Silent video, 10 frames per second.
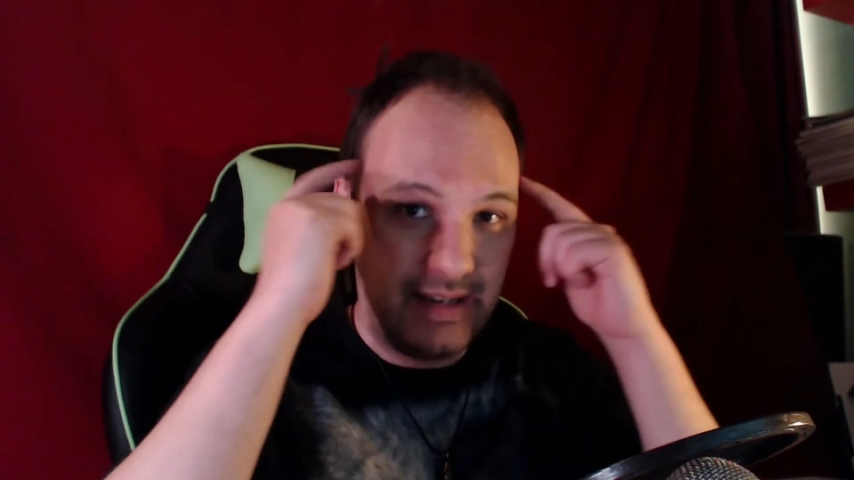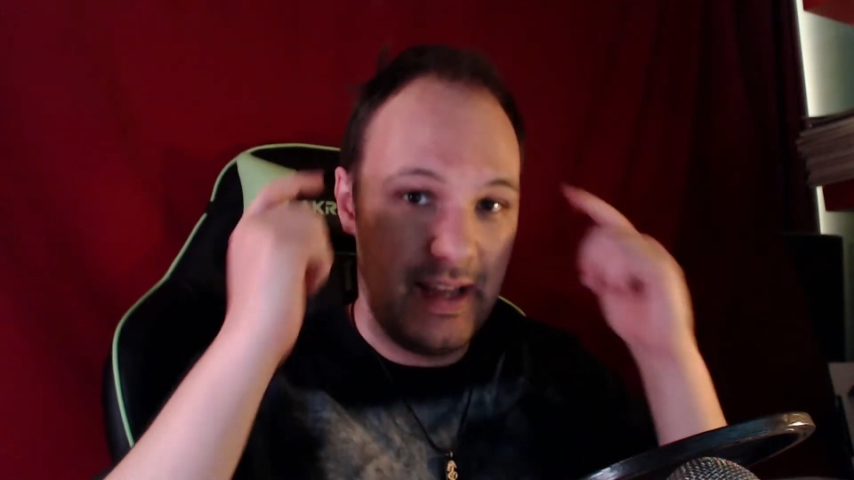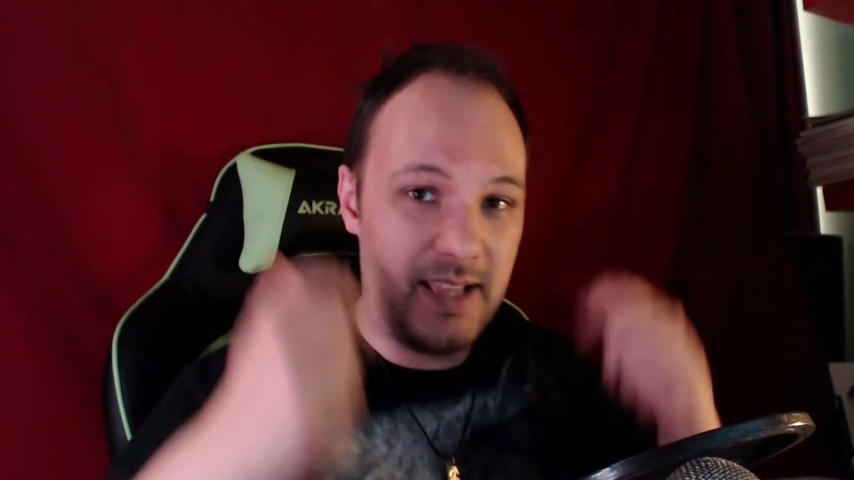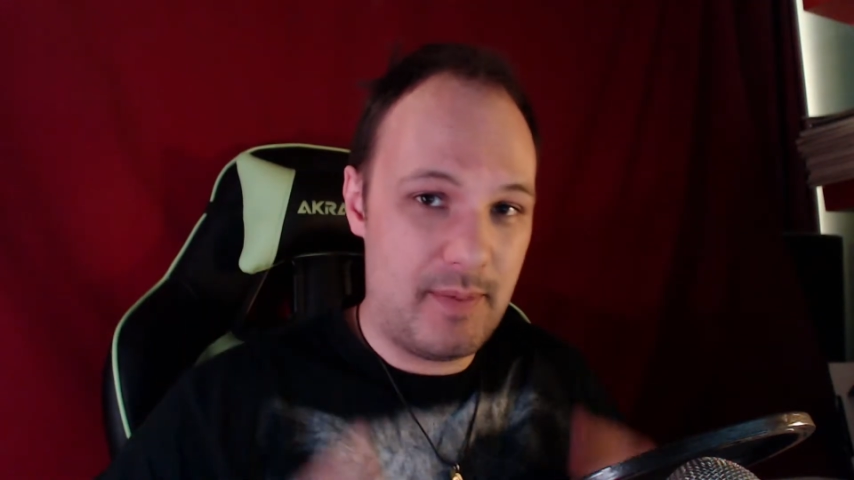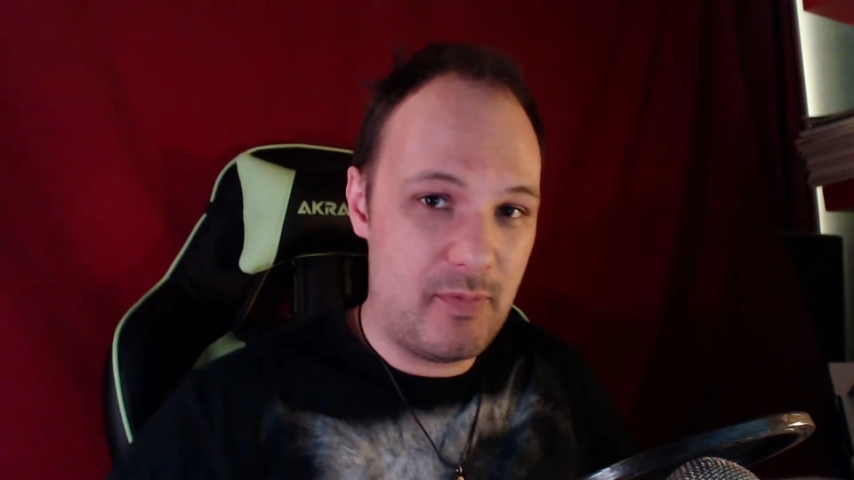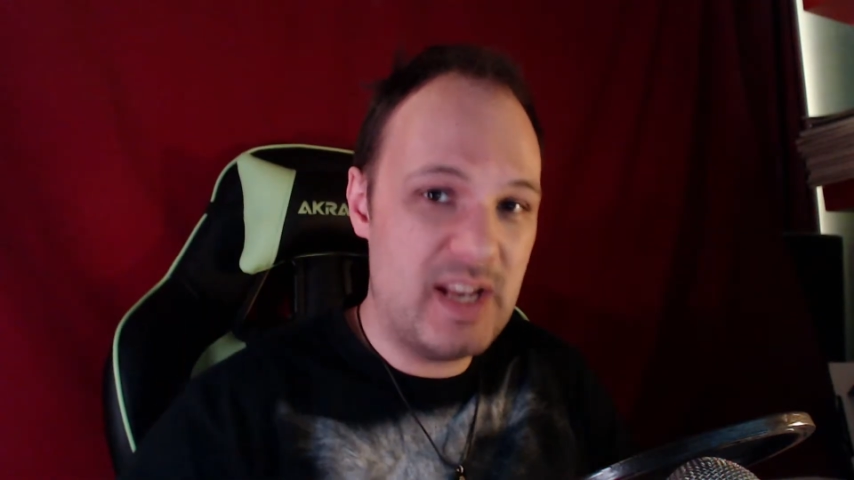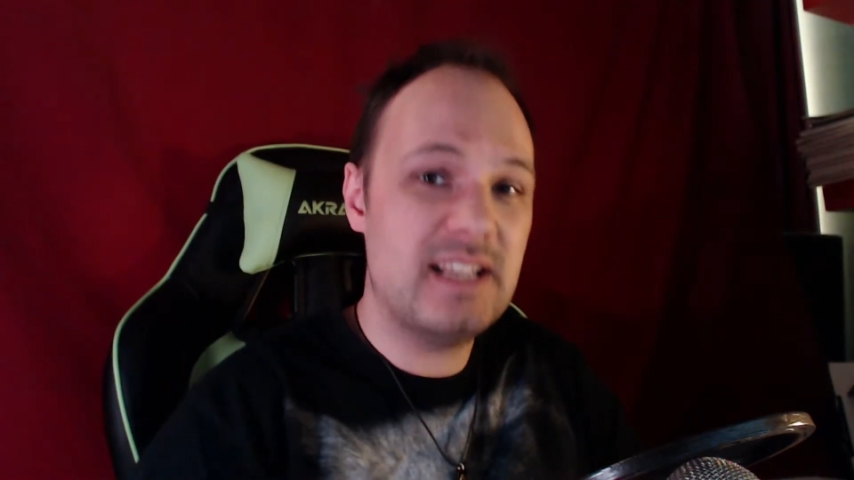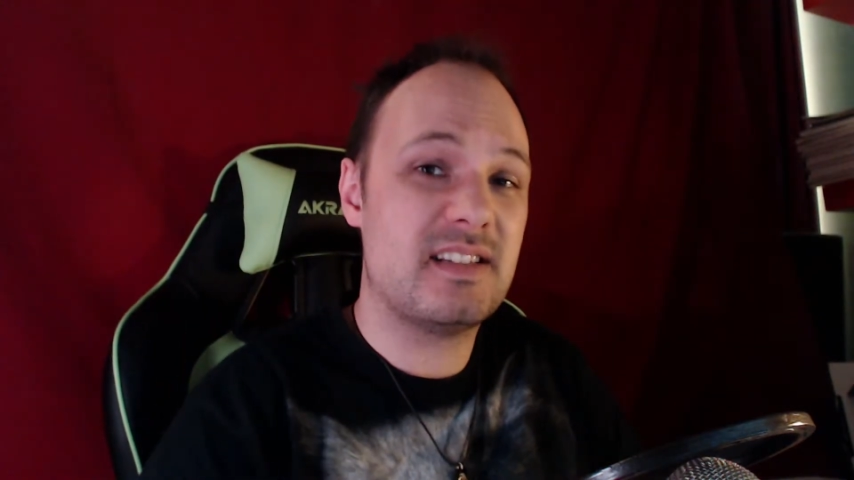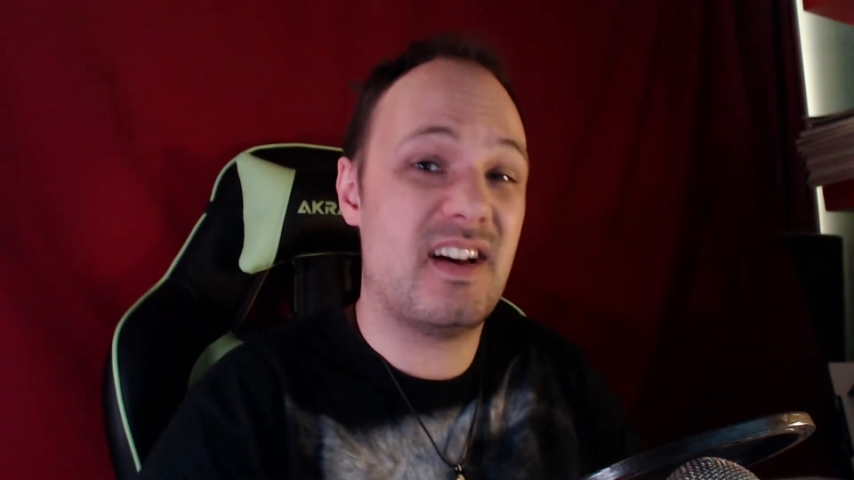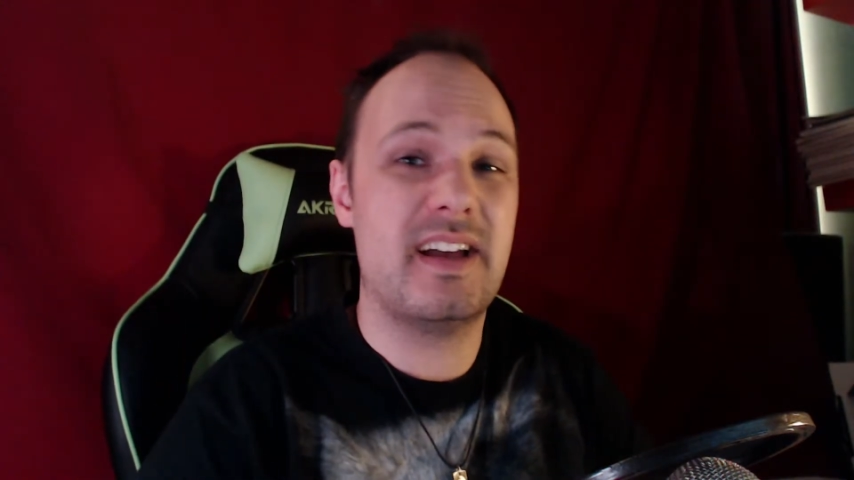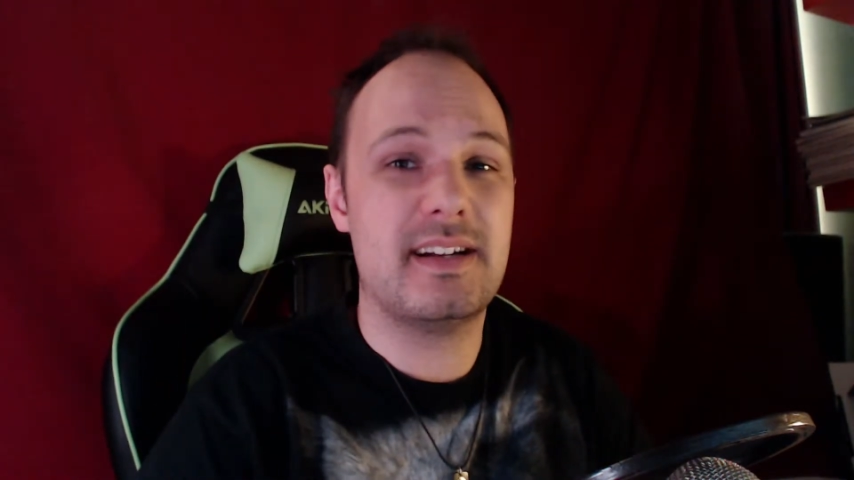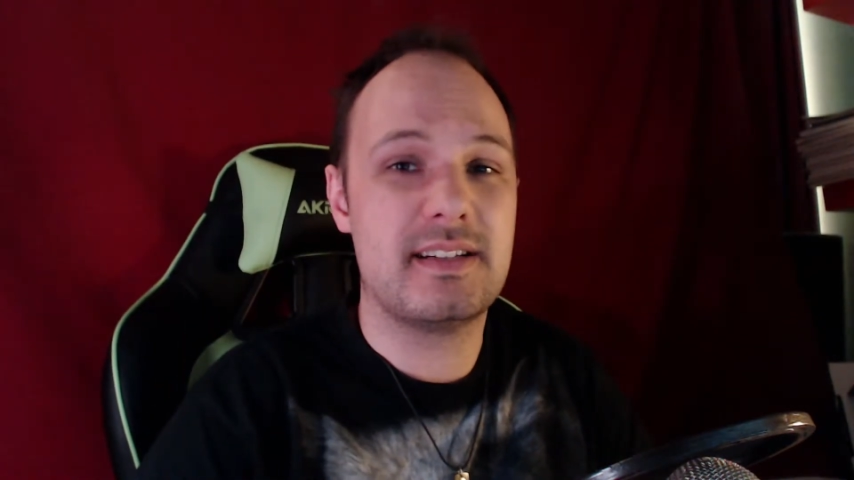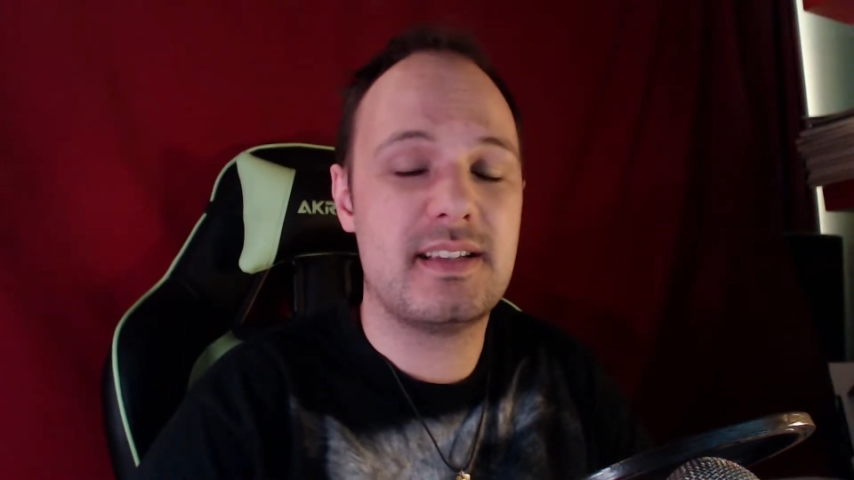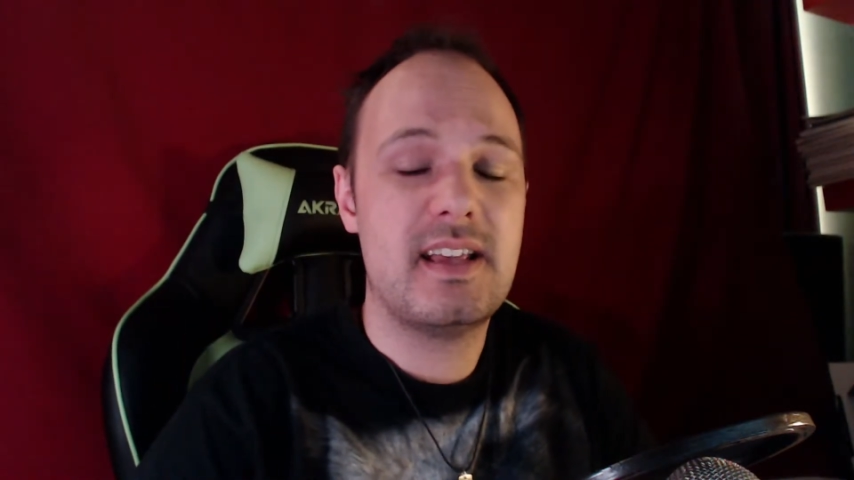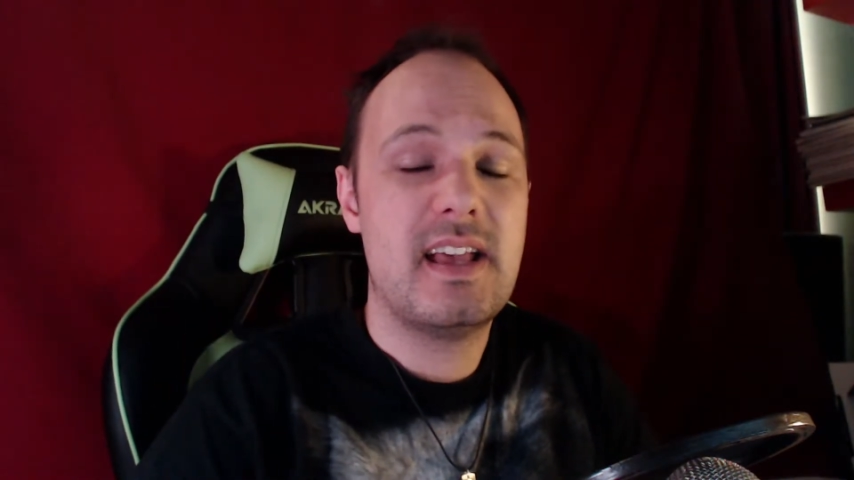Like, I'm really tired,